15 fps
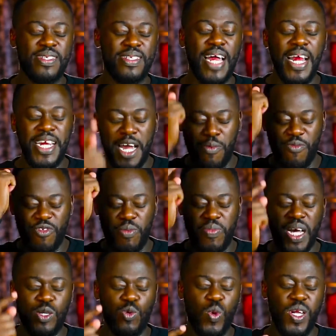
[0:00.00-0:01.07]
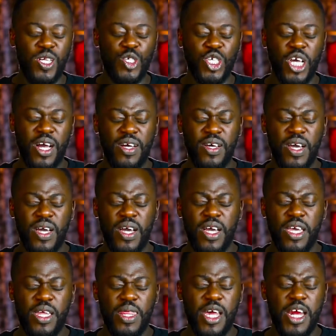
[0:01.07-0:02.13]
stand up from that wheelchair
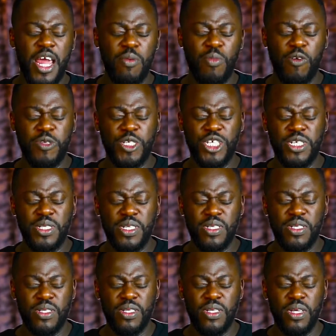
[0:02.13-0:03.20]
in the name of Jesus